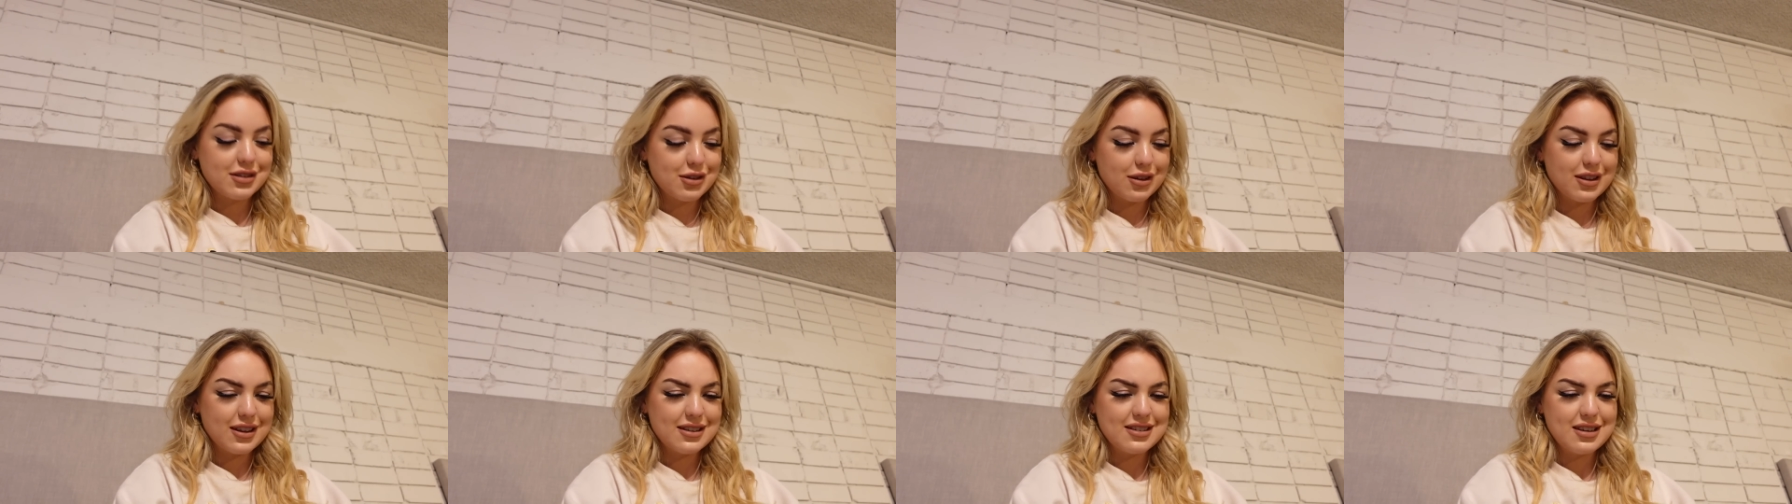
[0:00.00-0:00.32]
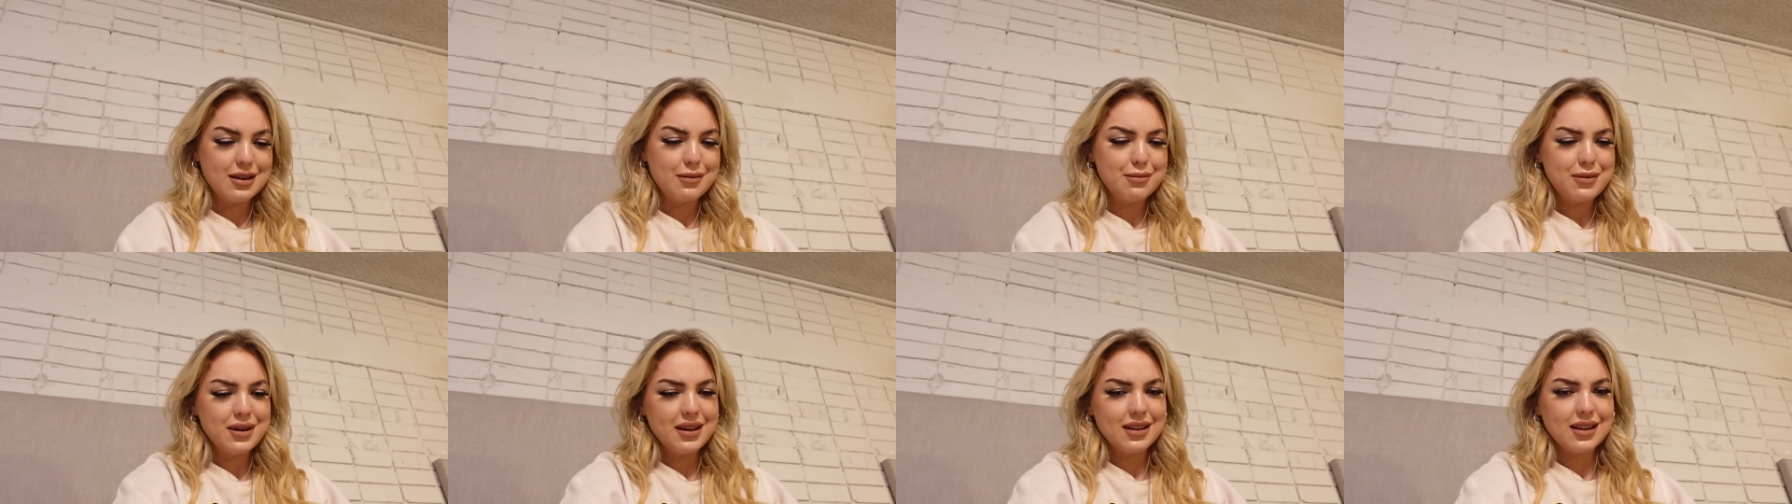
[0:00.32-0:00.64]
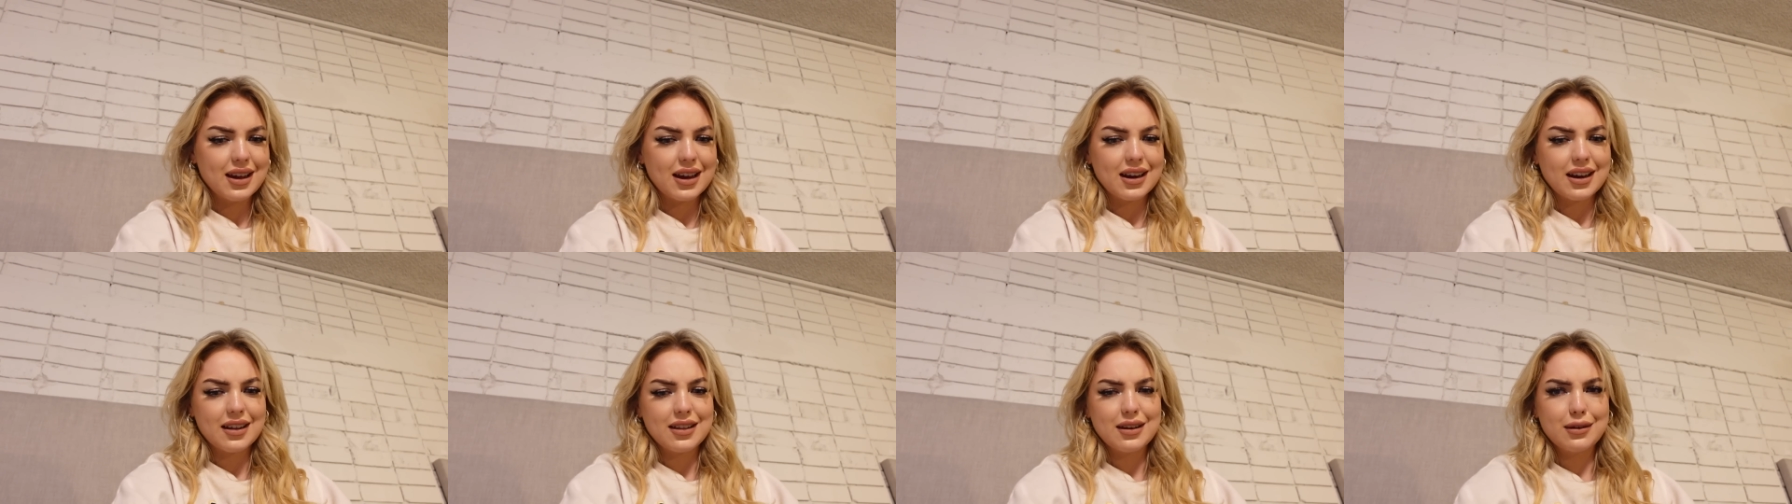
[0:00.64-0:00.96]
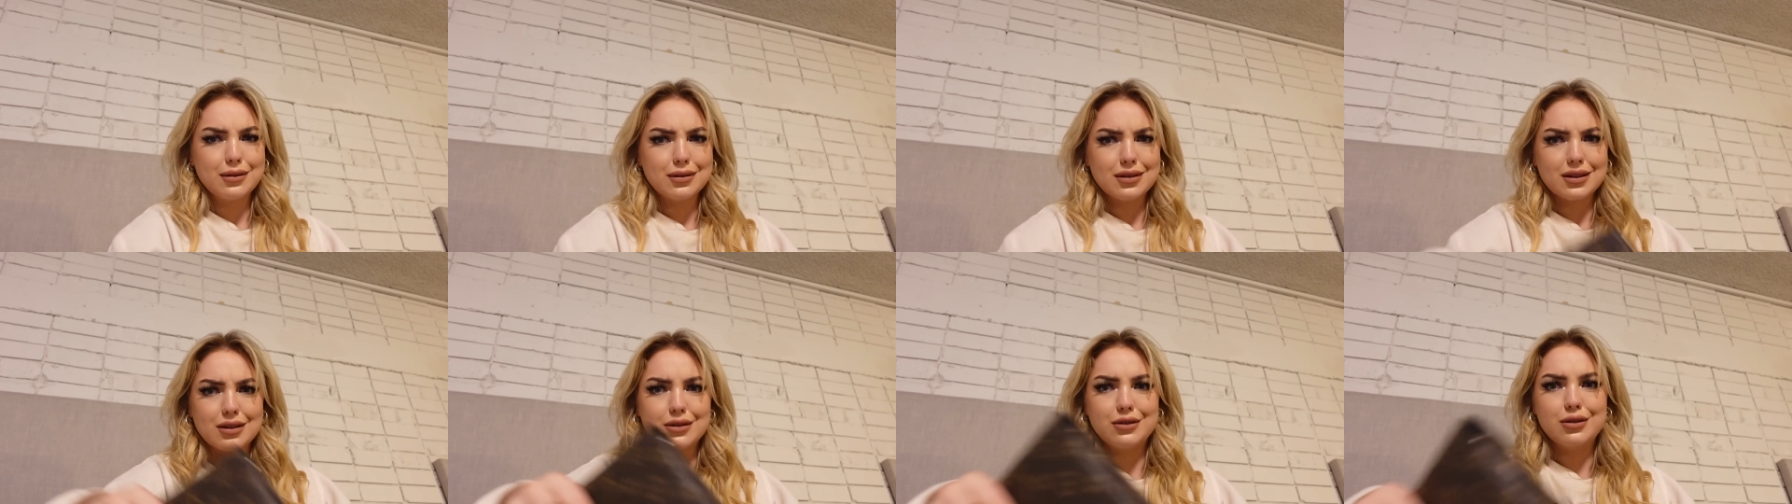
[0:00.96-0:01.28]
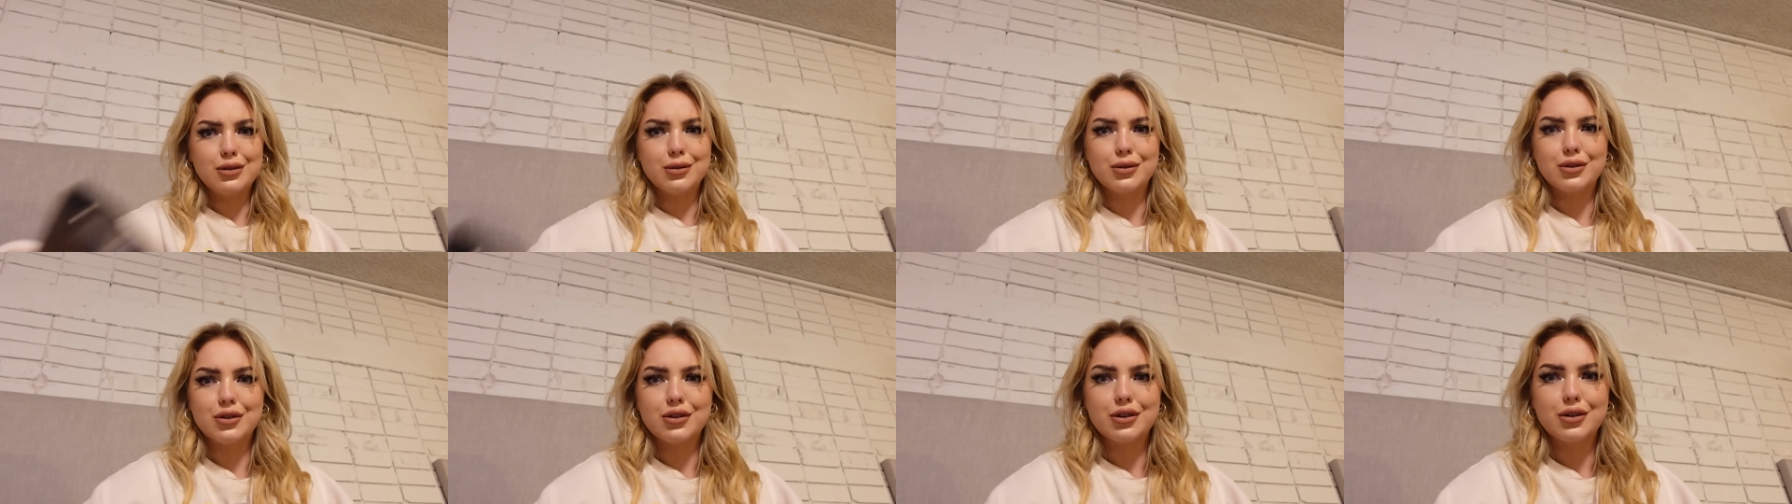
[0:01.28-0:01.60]
so they tipped me like i think it was like
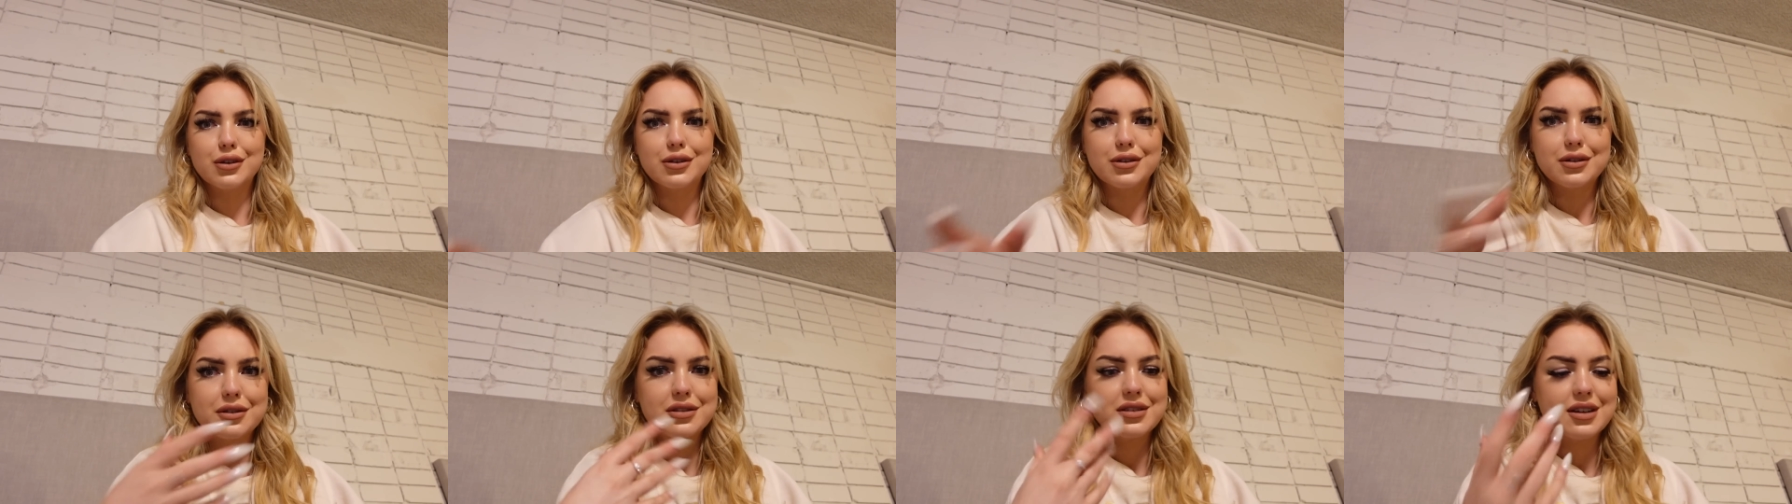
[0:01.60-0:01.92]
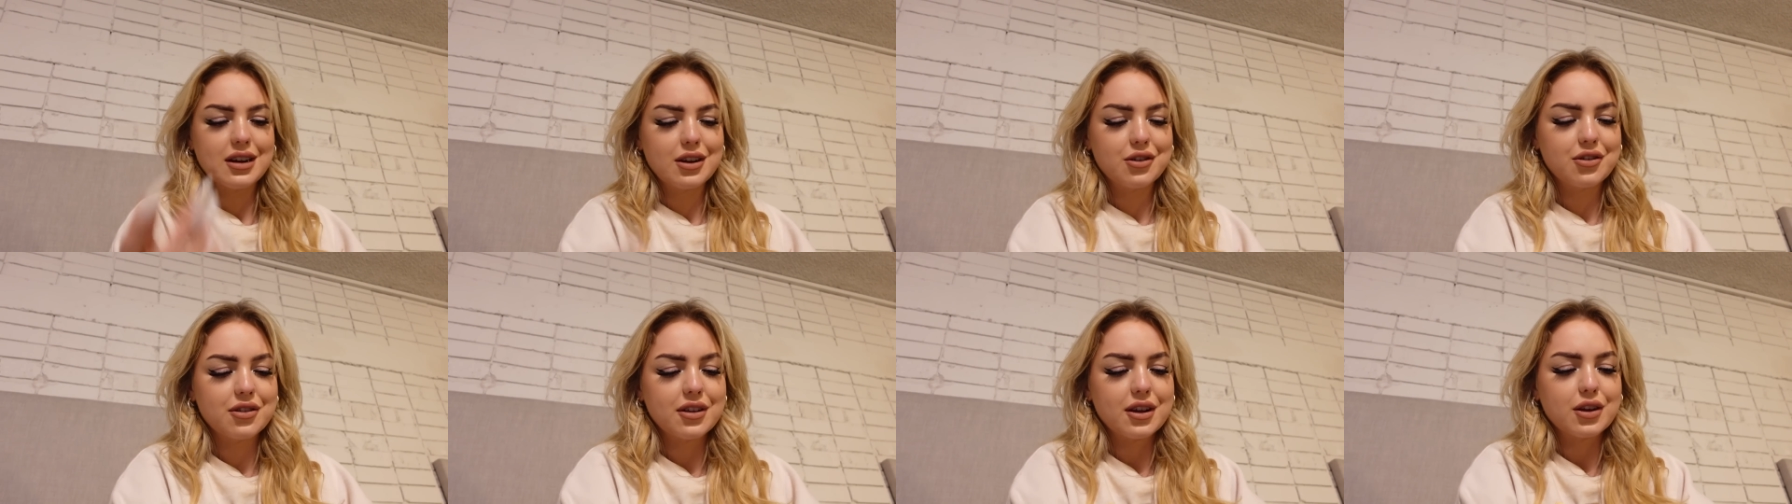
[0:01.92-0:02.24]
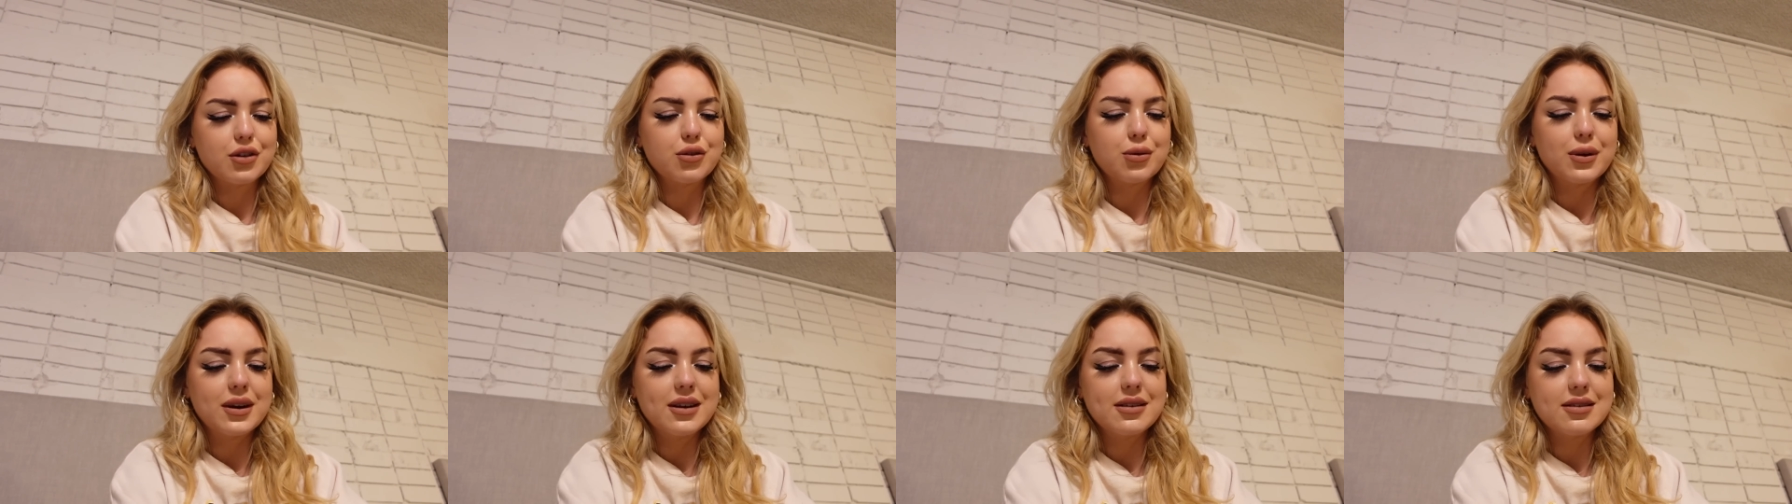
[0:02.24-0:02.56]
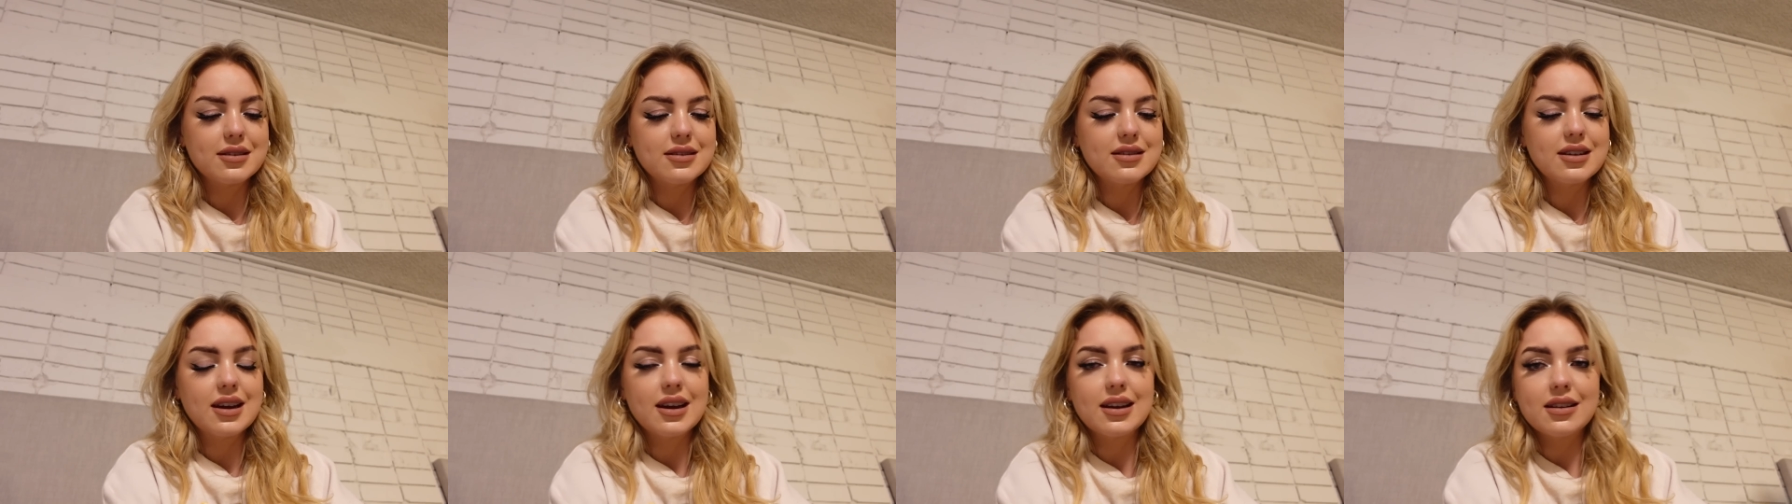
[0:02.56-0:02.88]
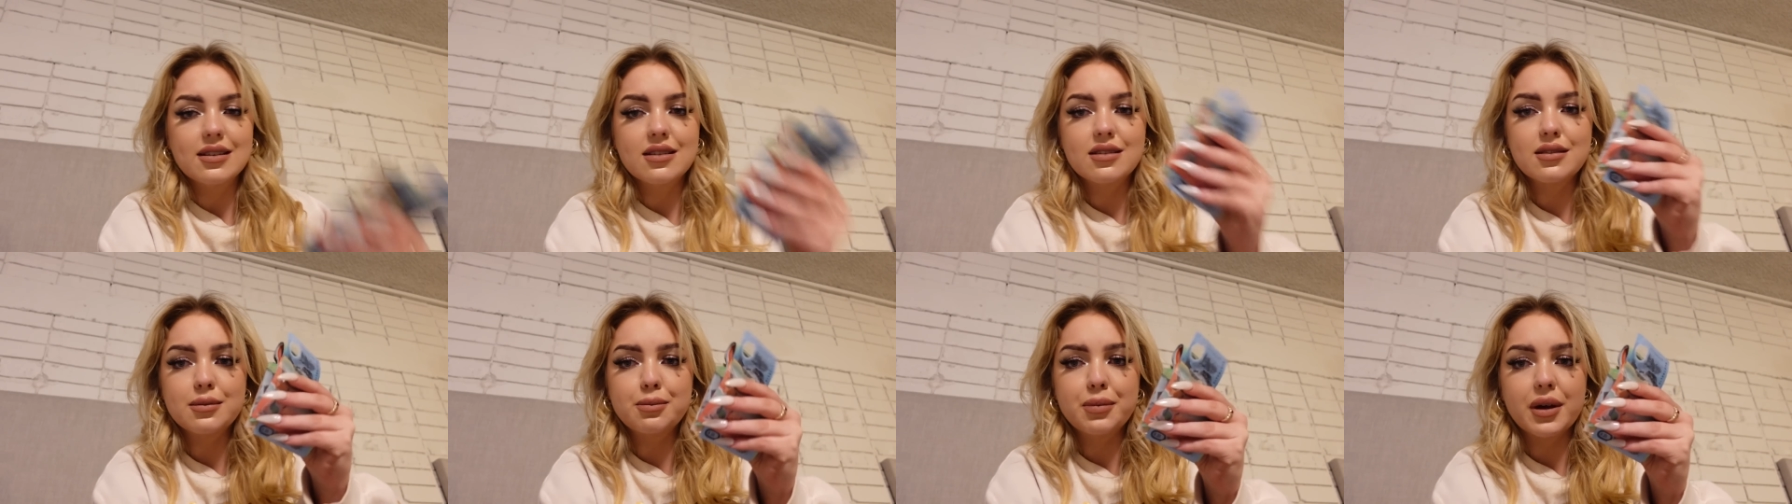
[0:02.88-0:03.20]
$200 on stage in like 20s and 10s